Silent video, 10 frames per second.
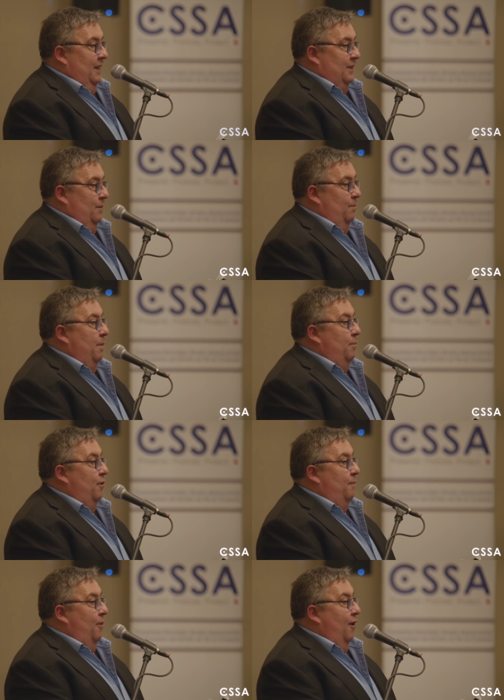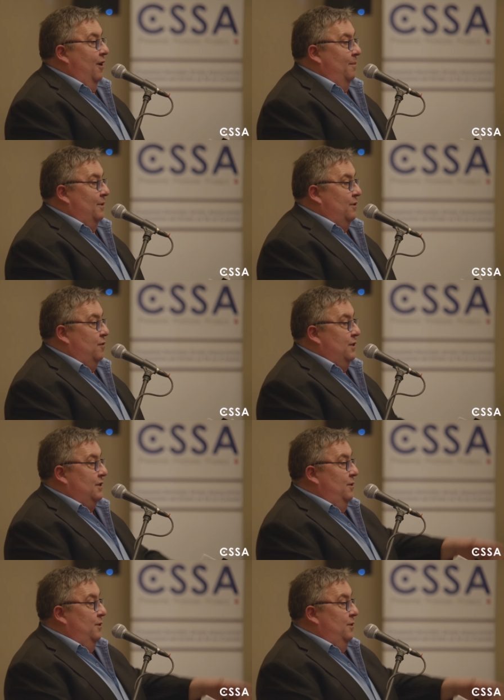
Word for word: So, Member of Parliament Chris